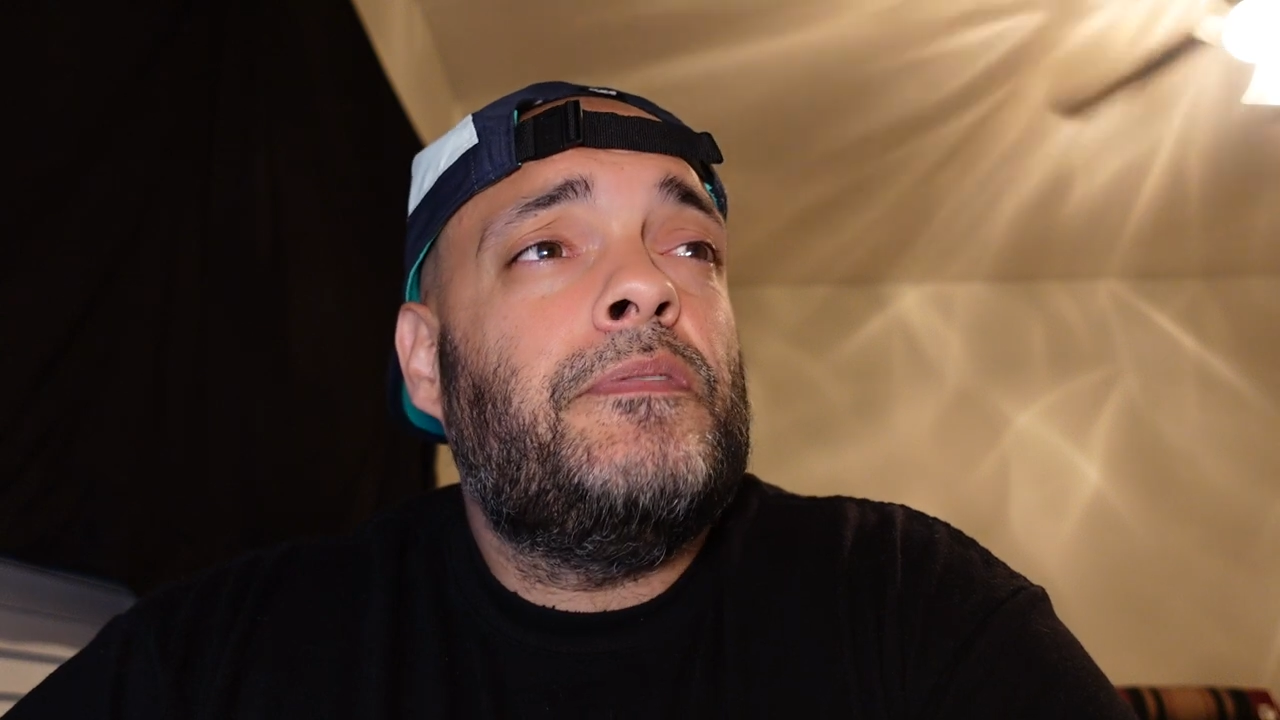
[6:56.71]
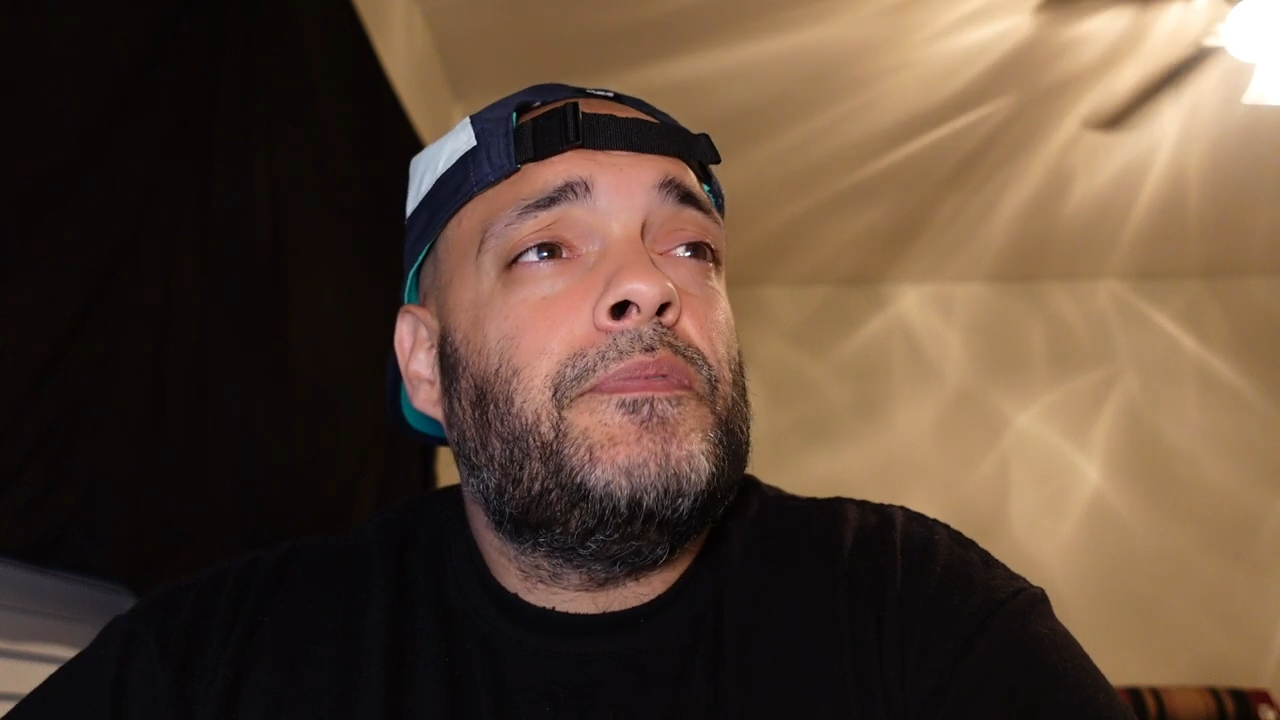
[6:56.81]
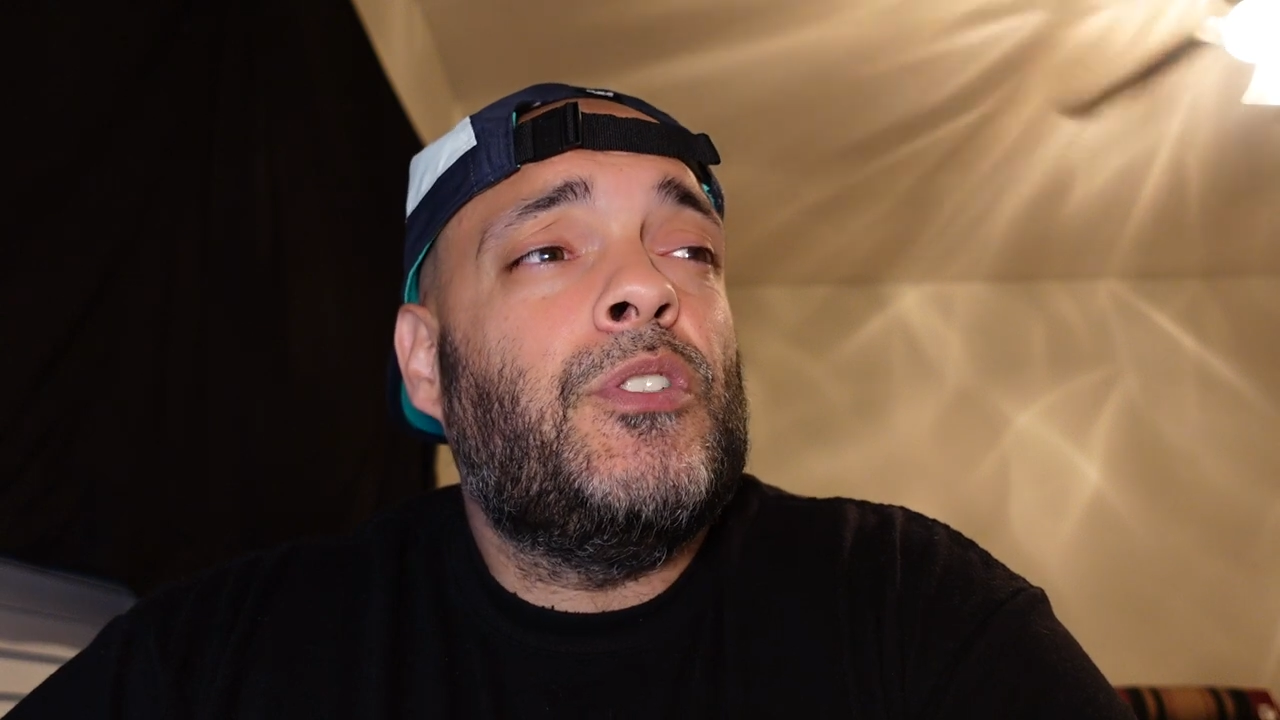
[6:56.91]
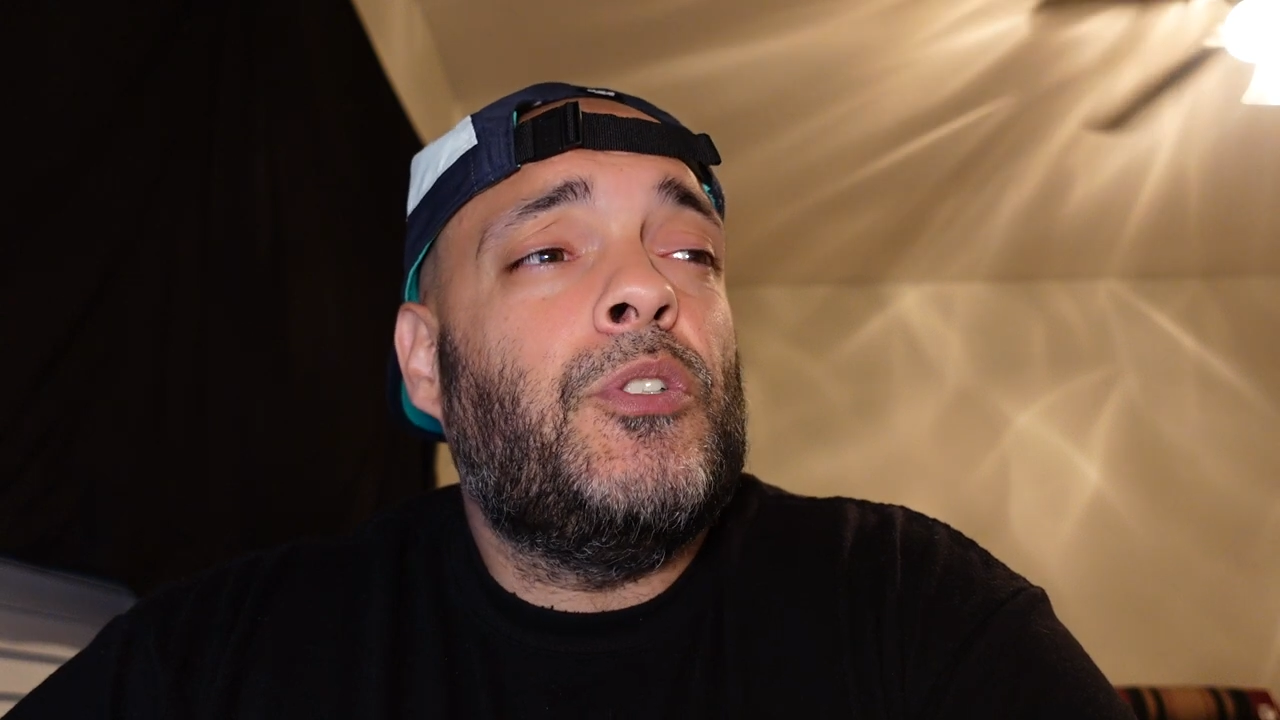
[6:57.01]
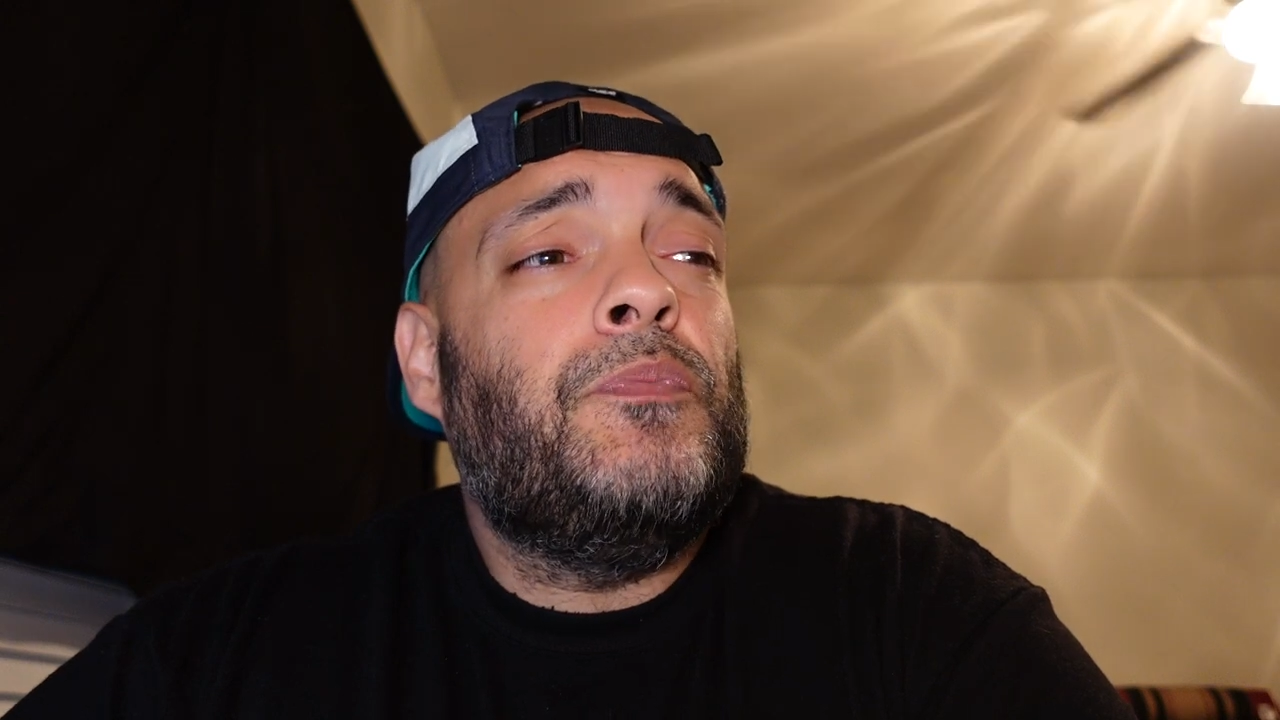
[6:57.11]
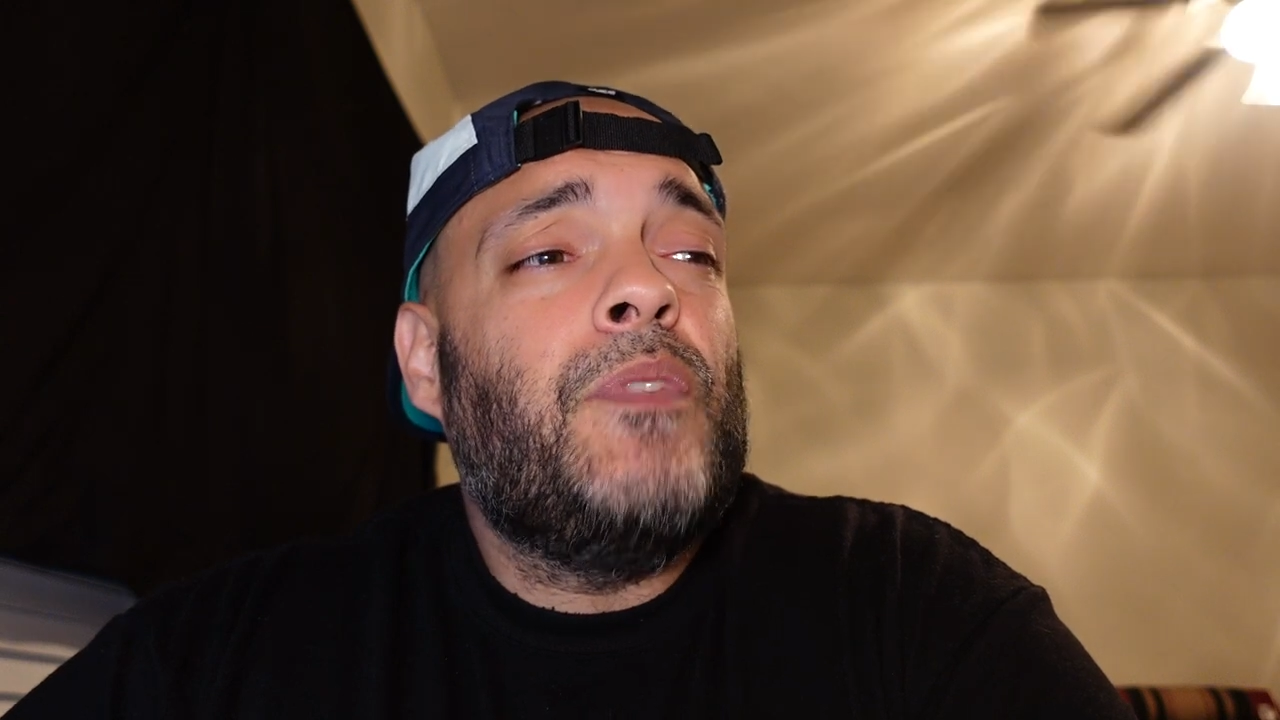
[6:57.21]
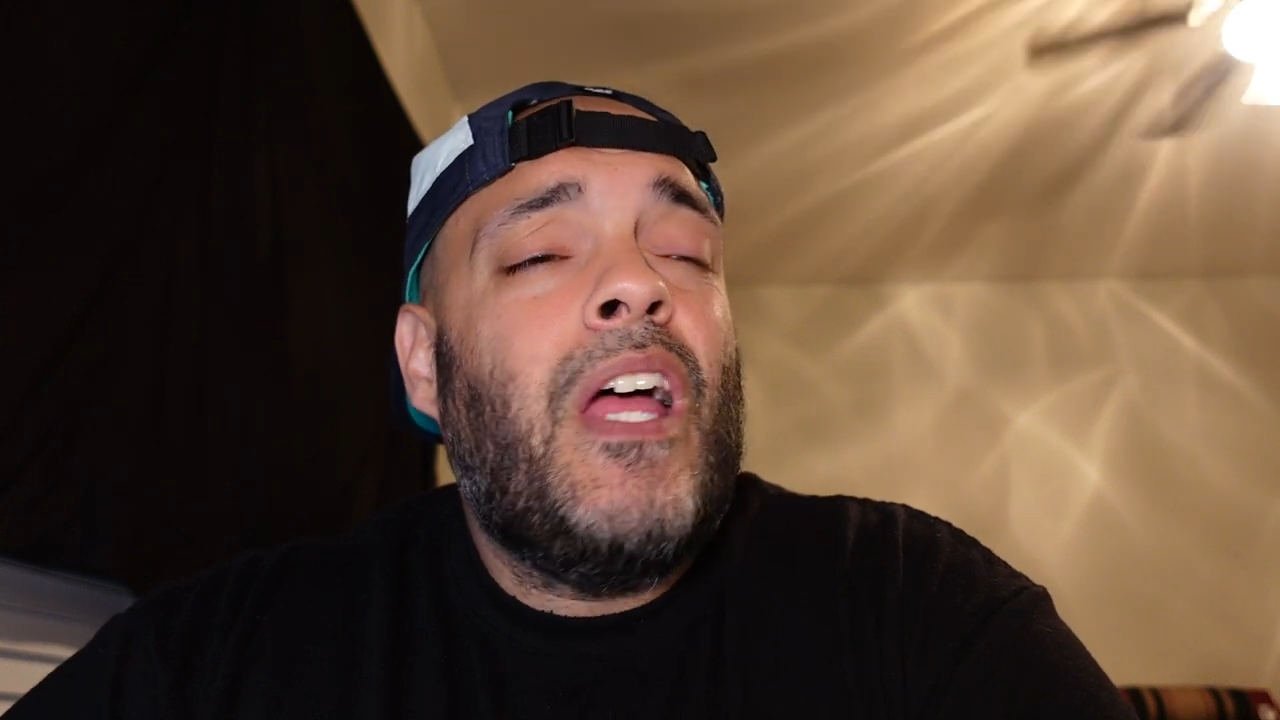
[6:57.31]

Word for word: So